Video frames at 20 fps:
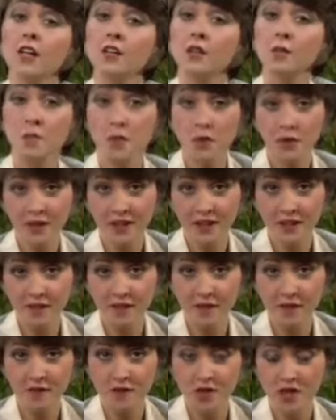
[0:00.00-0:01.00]
Good morning
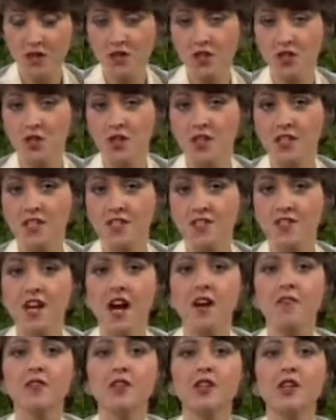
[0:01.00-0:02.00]
if you've just joined us.
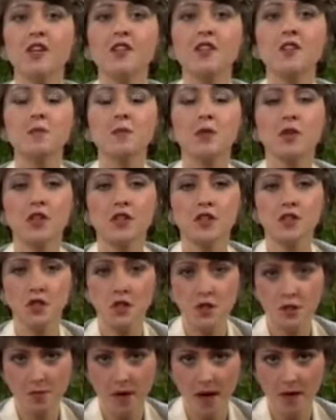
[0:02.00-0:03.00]
Time for a look at this morning's
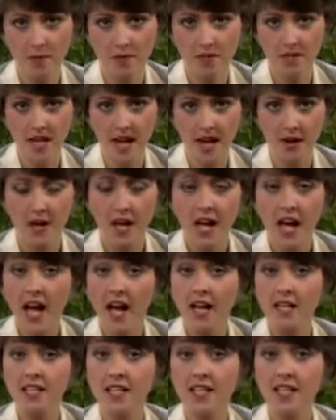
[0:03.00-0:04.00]
newspapers now.
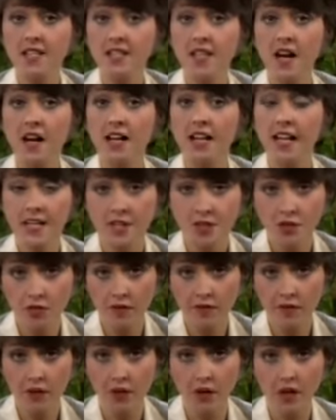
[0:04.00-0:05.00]
And here's our guest
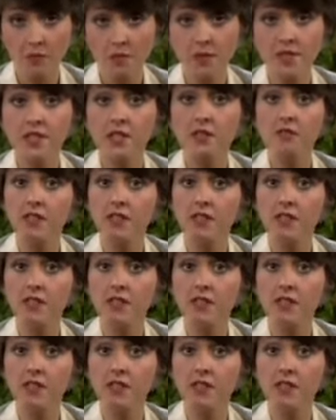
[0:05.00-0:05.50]
reviewer, Mr.